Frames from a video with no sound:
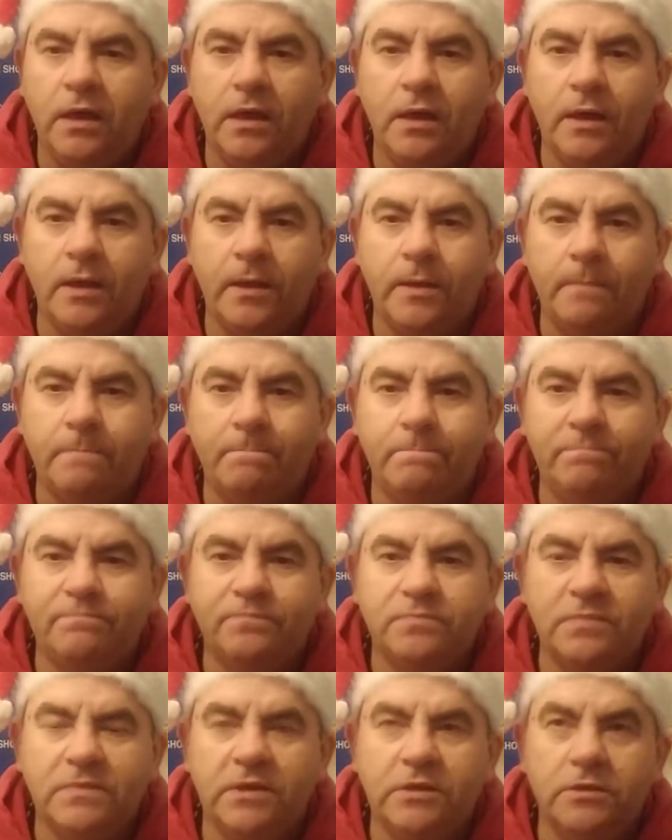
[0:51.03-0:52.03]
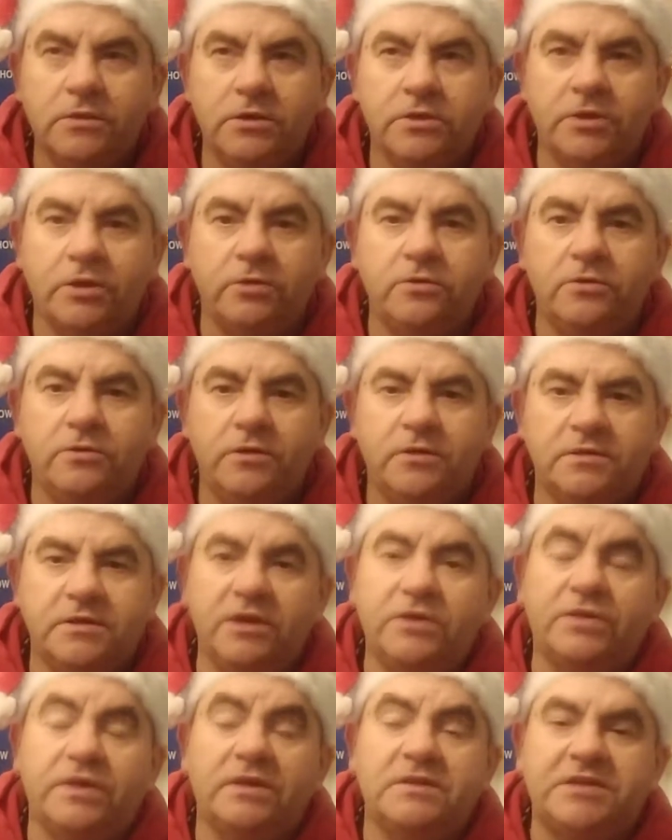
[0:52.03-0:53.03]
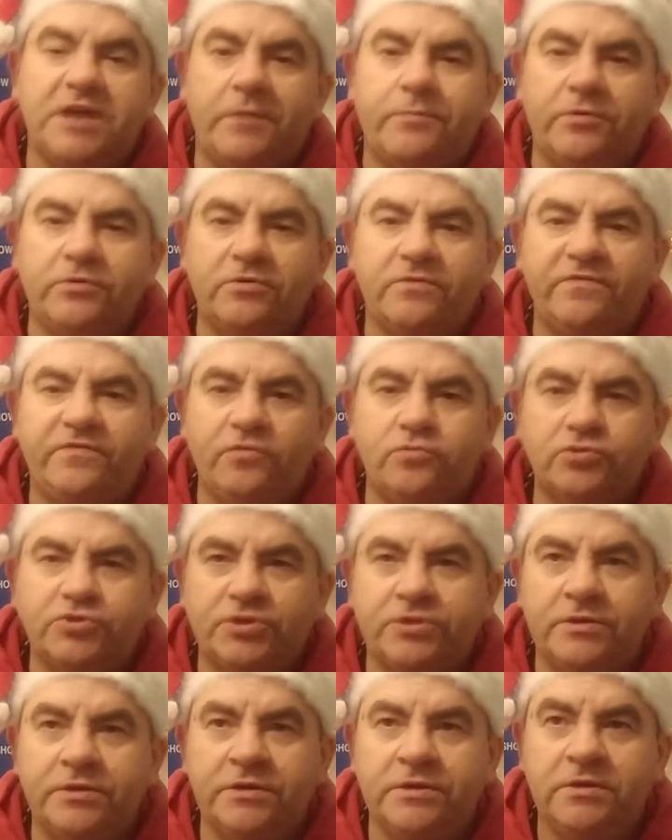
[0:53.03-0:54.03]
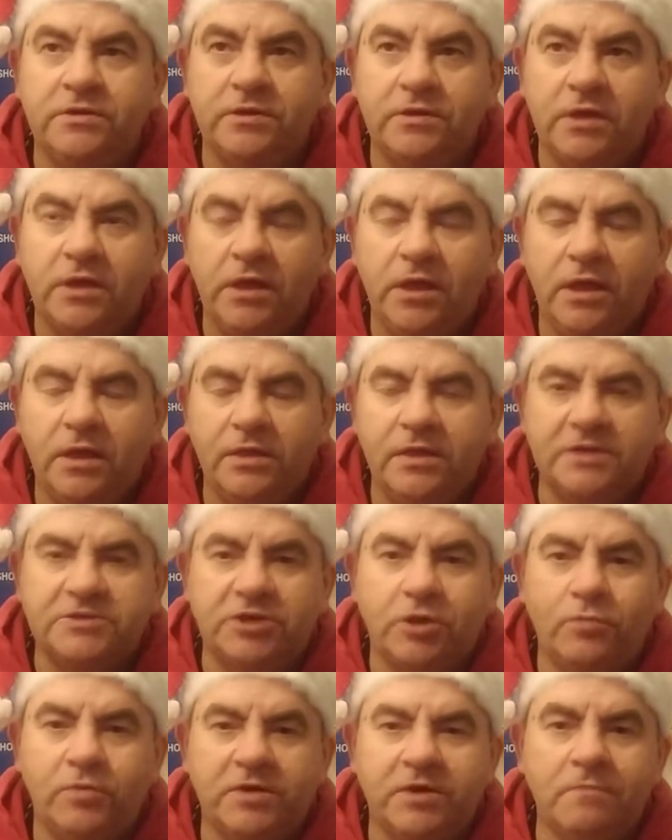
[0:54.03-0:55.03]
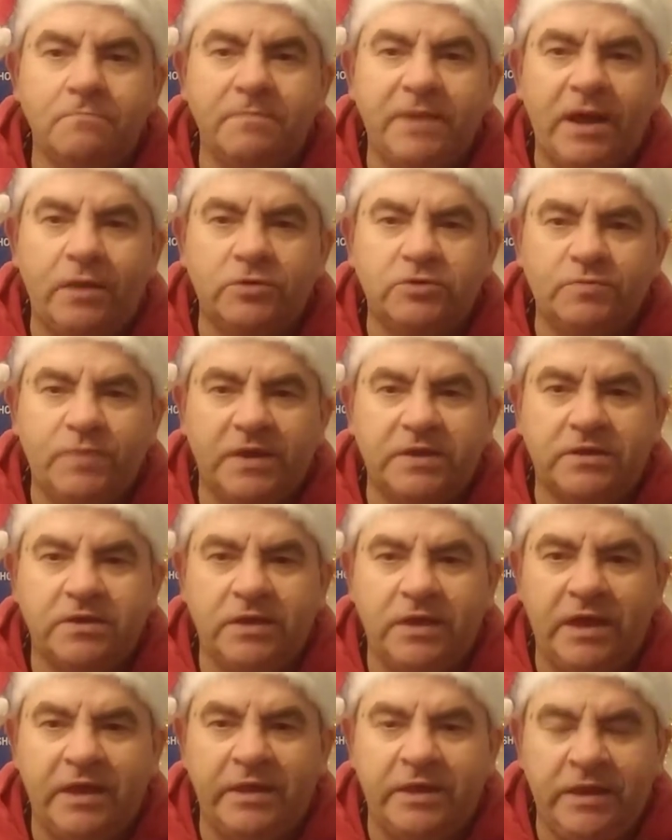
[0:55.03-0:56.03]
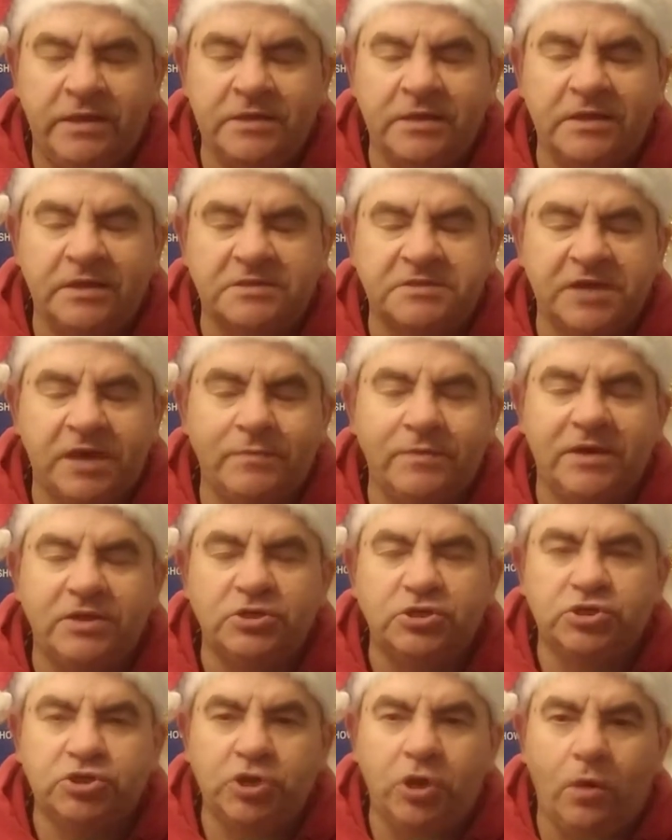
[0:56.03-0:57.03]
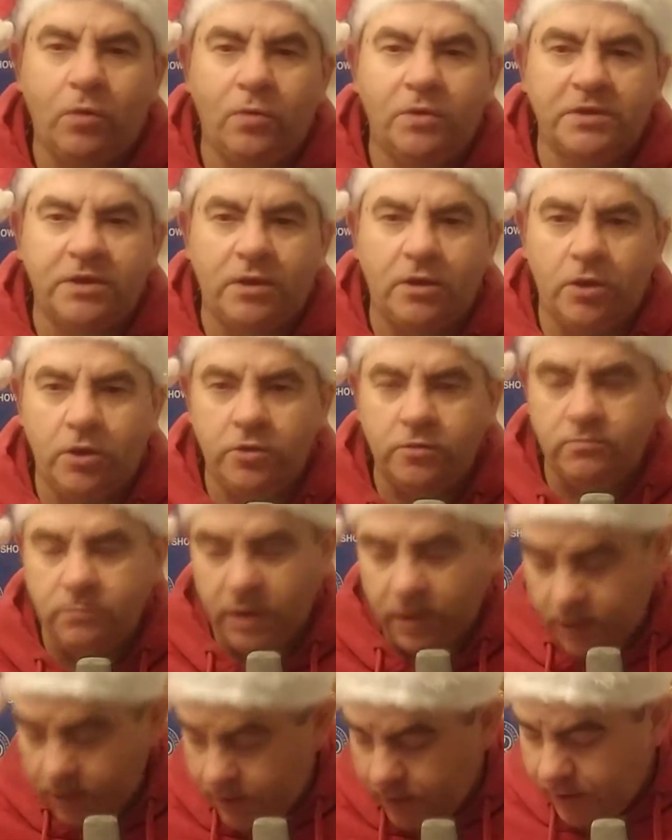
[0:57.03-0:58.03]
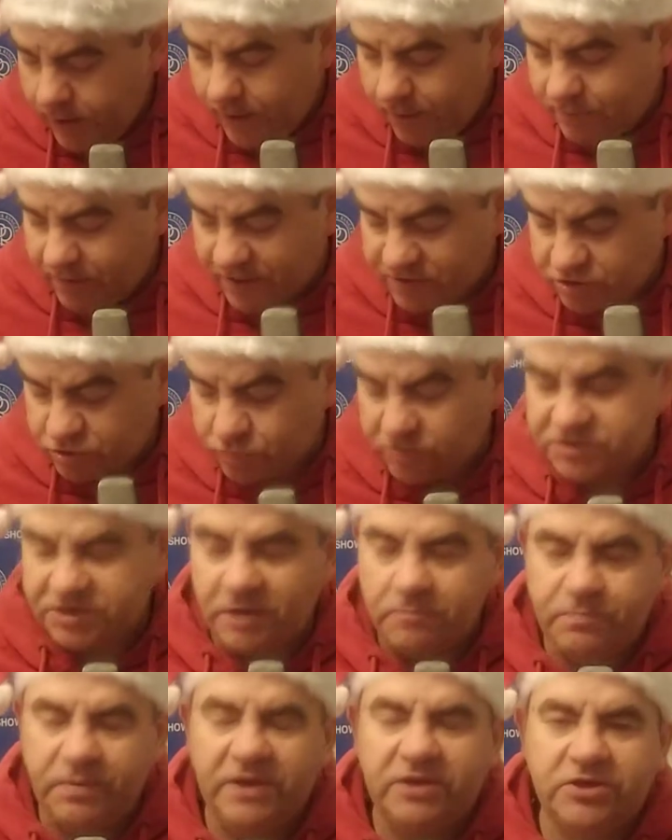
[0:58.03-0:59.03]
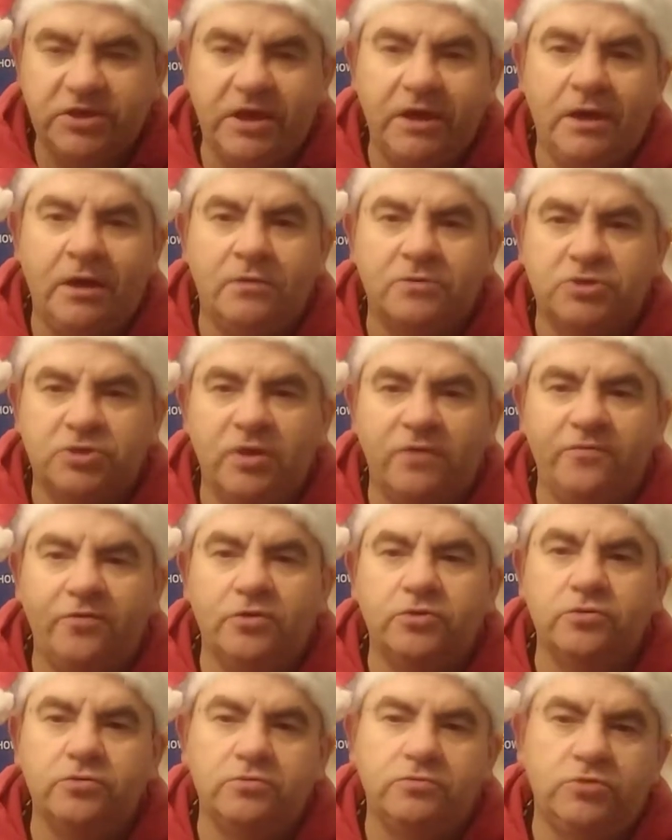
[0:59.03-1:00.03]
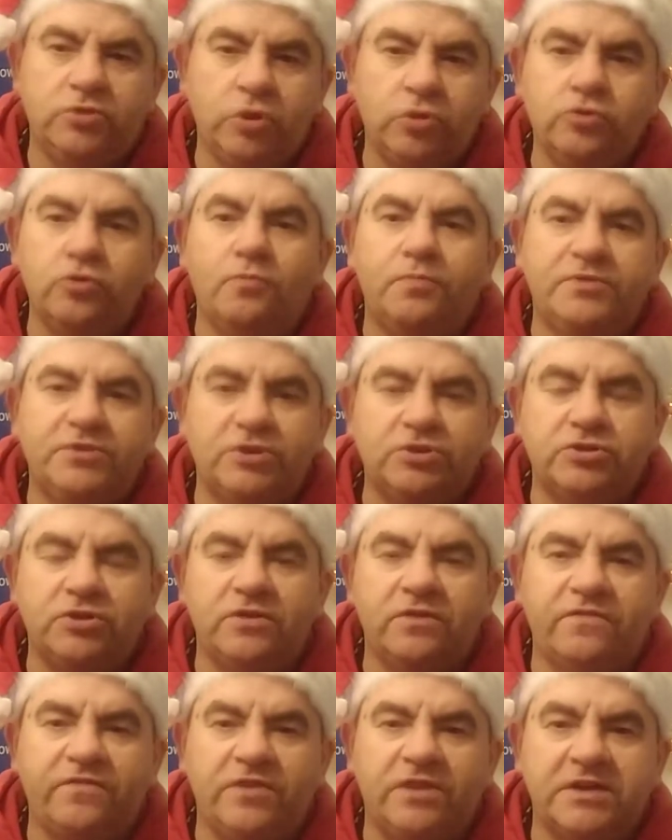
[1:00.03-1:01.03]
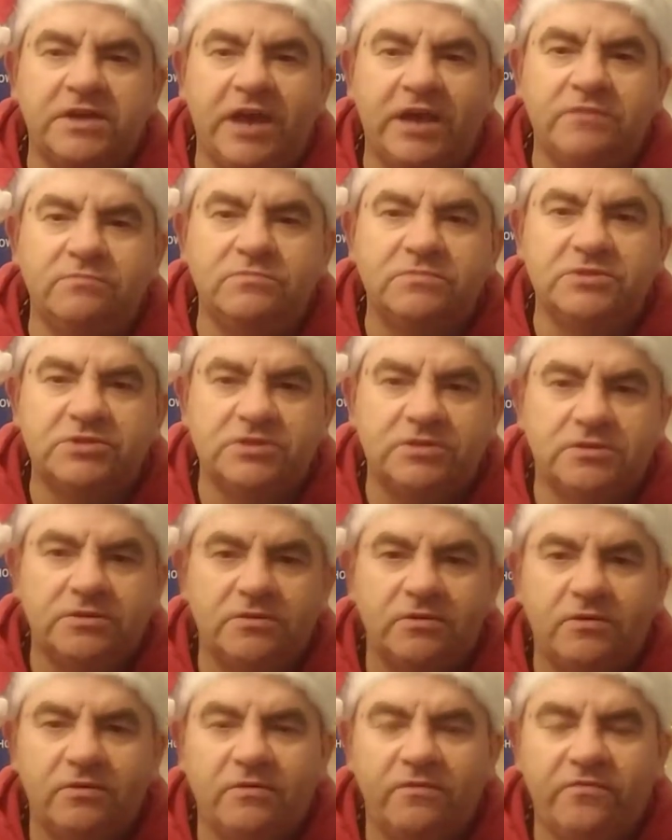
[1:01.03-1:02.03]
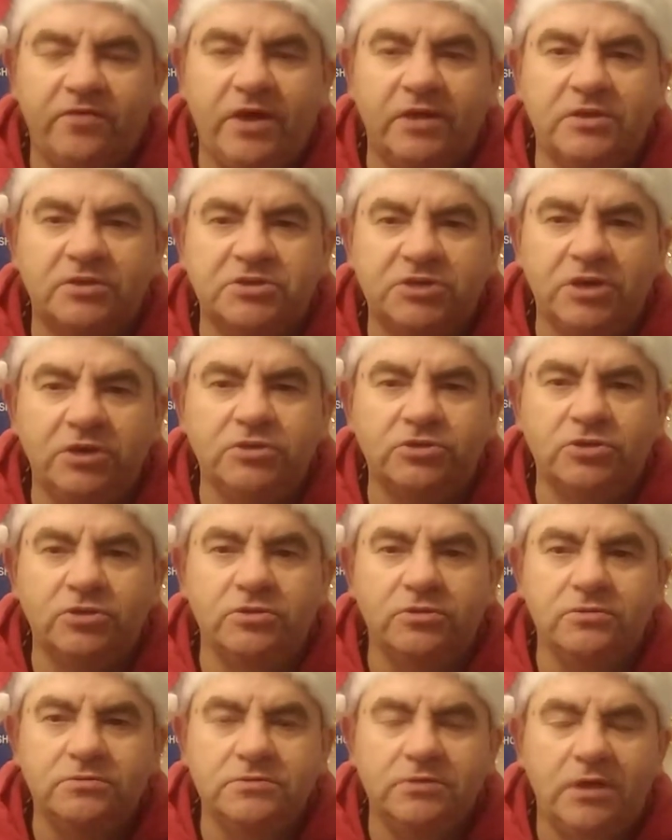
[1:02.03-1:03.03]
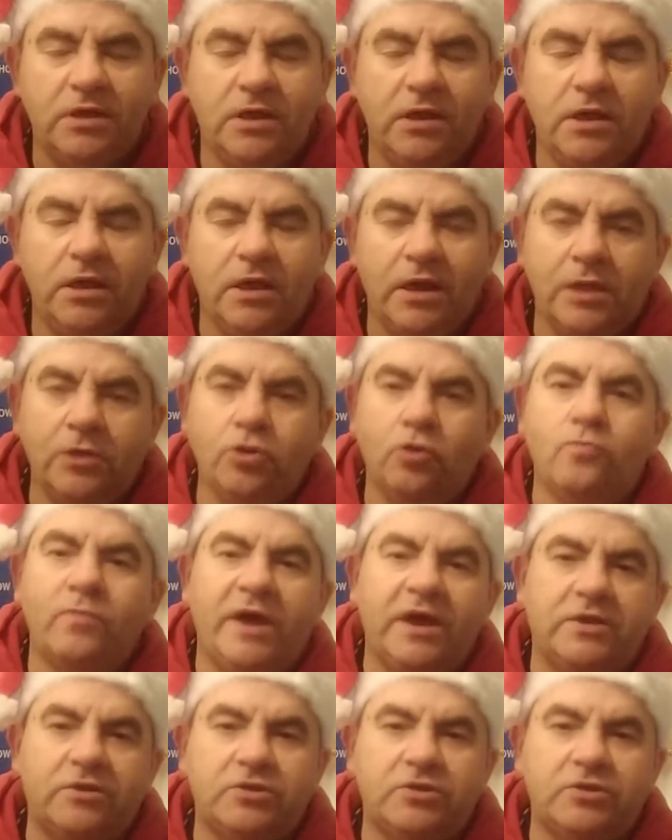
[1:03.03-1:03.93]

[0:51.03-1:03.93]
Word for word: Um, you know, these things happen, unfortunately. Let's hope we can bounce back uh, in the next game against Charlton at home but I just want to say big shout out to everyone doing your predictions for the games throughout the season and long may